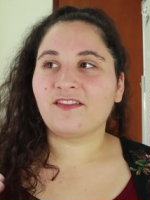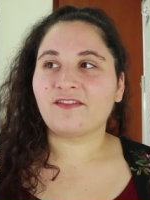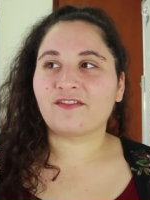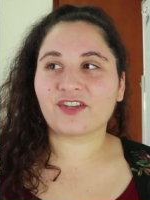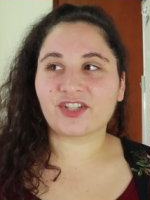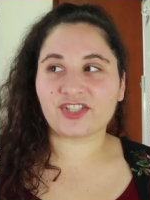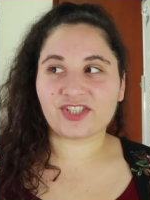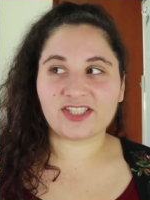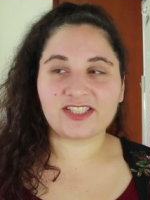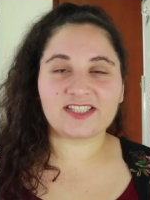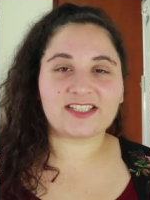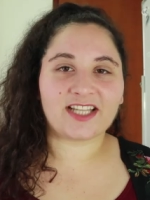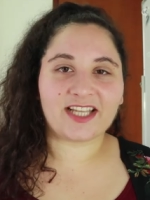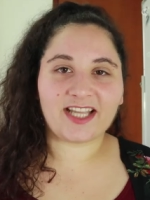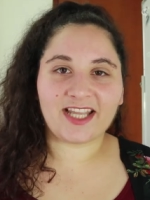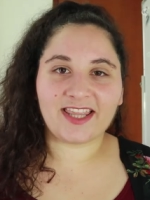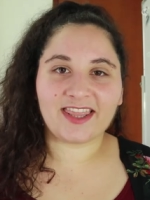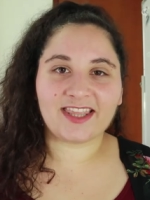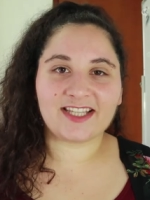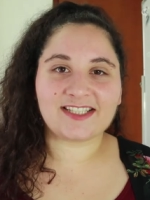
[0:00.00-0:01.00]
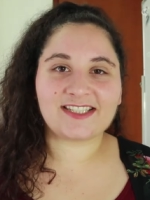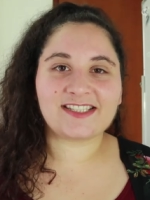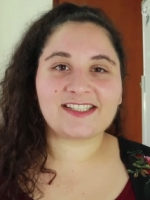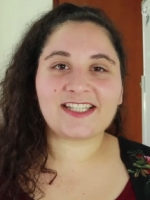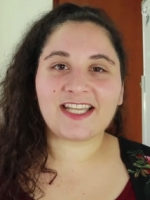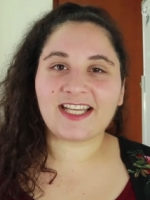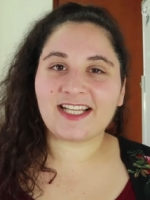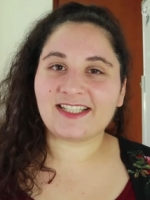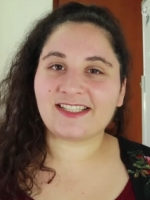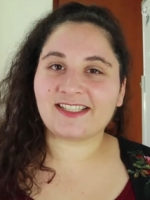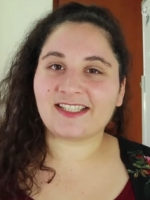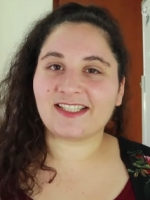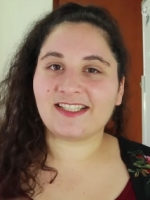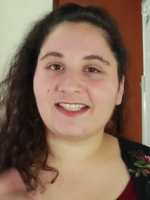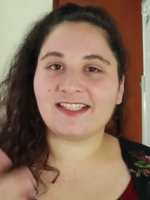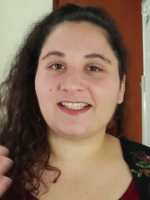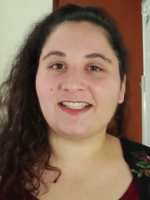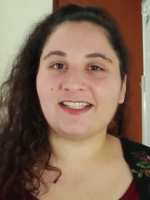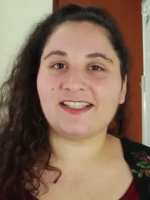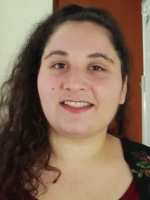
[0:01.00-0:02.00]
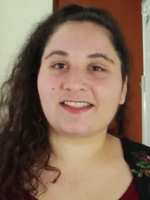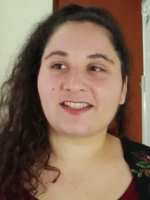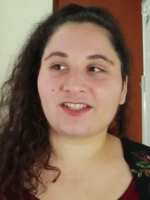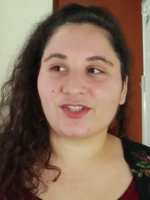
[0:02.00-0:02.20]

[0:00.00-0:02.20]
versus like in the States is